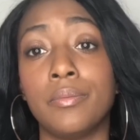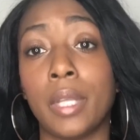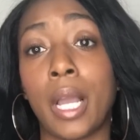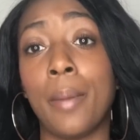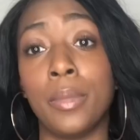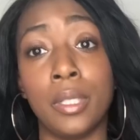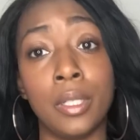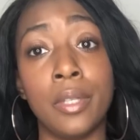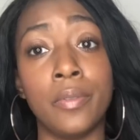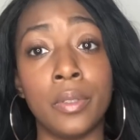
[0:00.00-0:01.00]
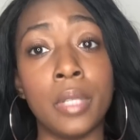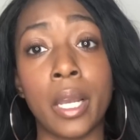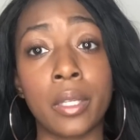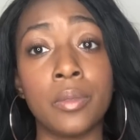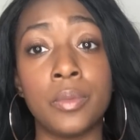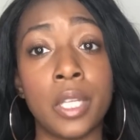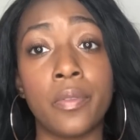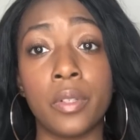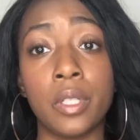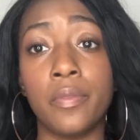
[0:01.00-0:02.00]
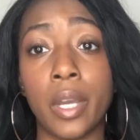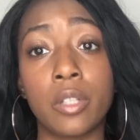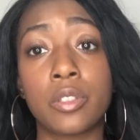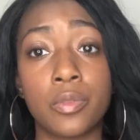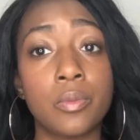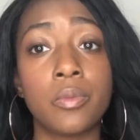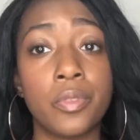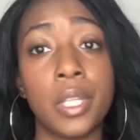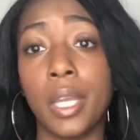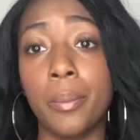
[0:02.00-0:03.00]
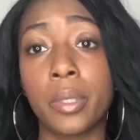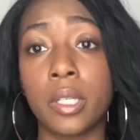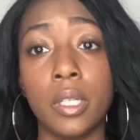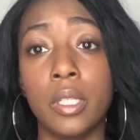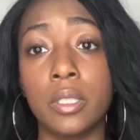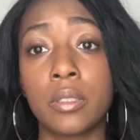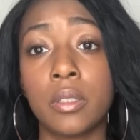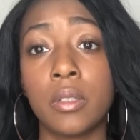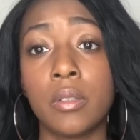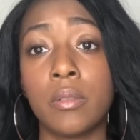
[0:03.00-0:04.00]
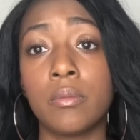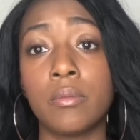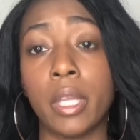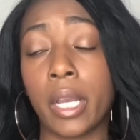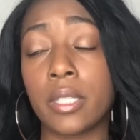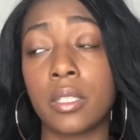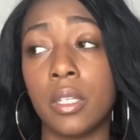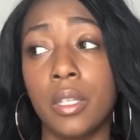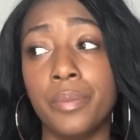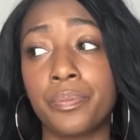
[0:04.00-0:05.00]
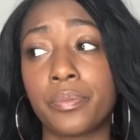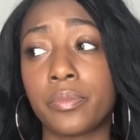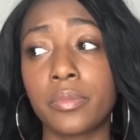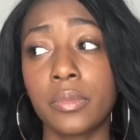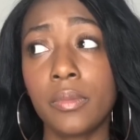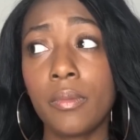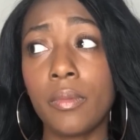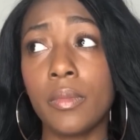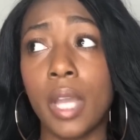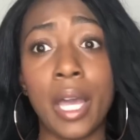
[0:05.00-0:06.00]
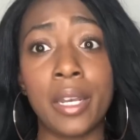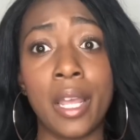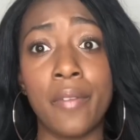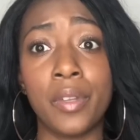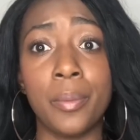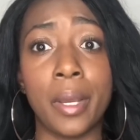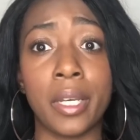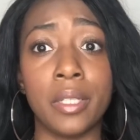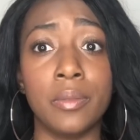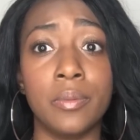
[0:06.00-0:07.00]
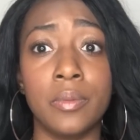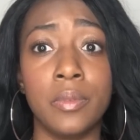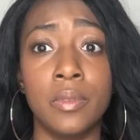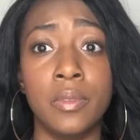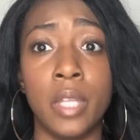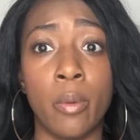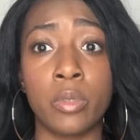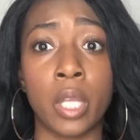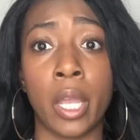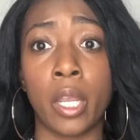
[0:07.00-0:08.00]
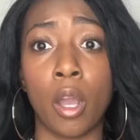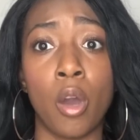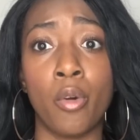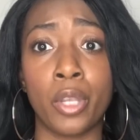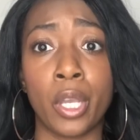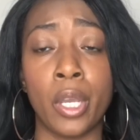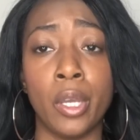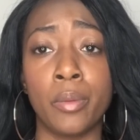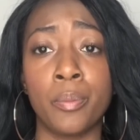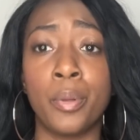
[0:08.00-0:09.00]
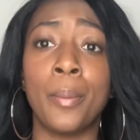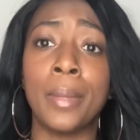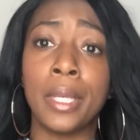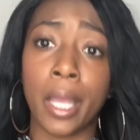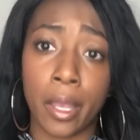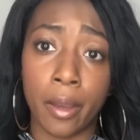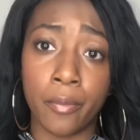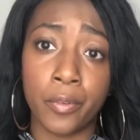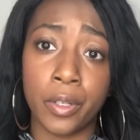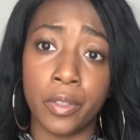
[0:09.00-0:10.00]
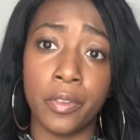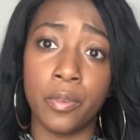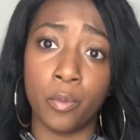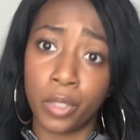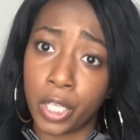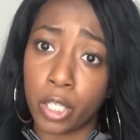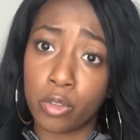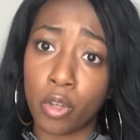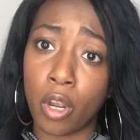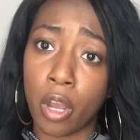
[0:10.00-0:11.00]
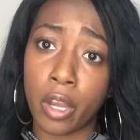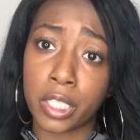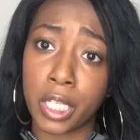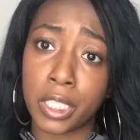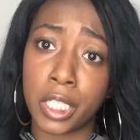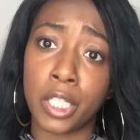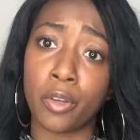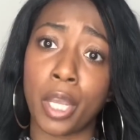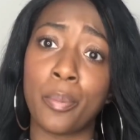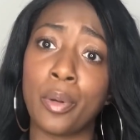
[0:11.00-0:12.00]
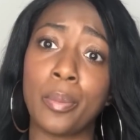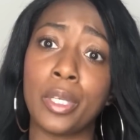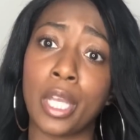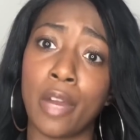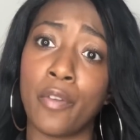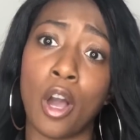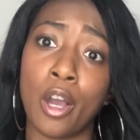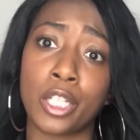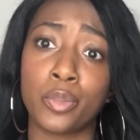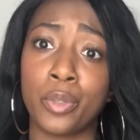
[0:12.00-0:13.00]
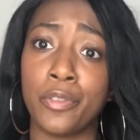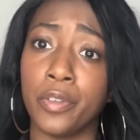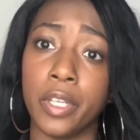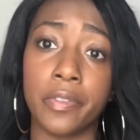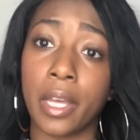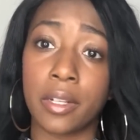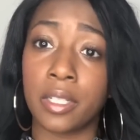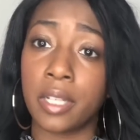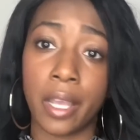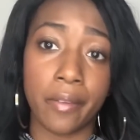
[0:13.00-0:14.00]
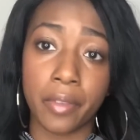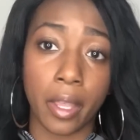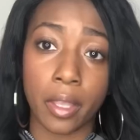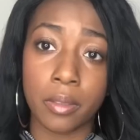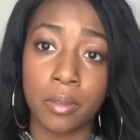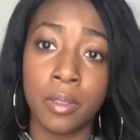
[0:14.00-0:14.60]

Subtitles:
like, I could definitely vouch for that, because like I said, I didn't have anybody that was like, oh yeah, put me down for, what day you start, August 19th? Okay, put me down for August 25th. I didn't have that.